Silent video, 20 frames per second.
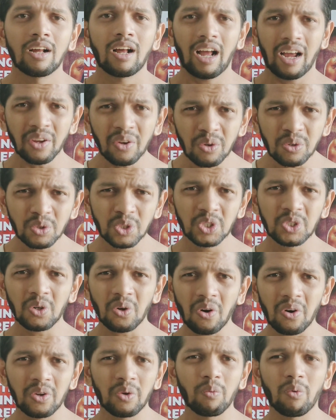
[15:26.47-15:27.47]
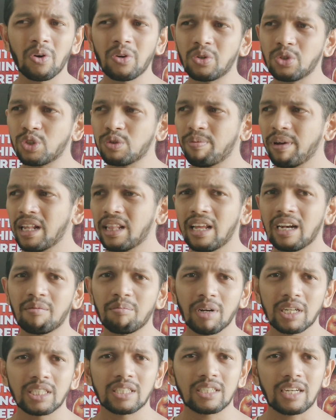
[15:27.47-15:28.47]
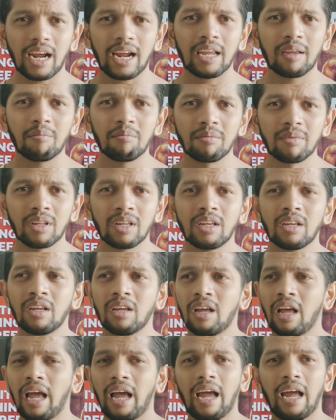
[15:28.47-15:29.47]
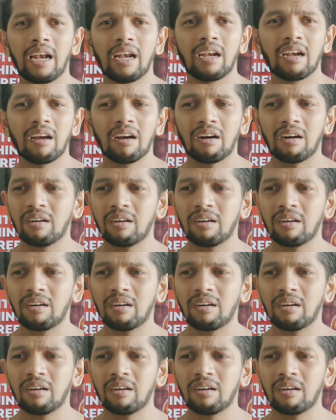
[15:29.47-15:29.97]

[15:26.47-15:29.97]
Are you sure you want to spend that much time and